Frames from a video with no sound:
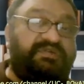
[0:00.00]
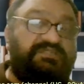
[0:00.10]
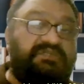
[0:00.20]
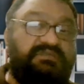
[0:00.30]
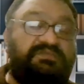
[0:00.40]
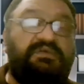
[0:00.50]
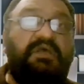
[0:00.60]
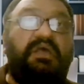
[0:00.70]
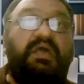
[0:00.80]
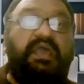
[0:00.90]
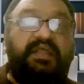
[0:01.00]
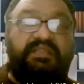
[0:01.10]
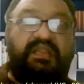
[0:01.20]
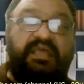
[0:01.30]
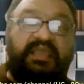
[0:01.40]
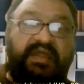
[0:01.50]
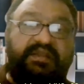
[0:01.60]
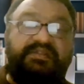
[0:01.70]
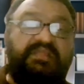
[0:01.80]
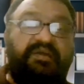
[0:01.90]
questions, and then I
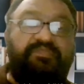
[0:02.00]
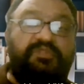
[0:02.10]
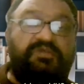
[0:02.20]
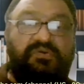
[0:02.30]
added them.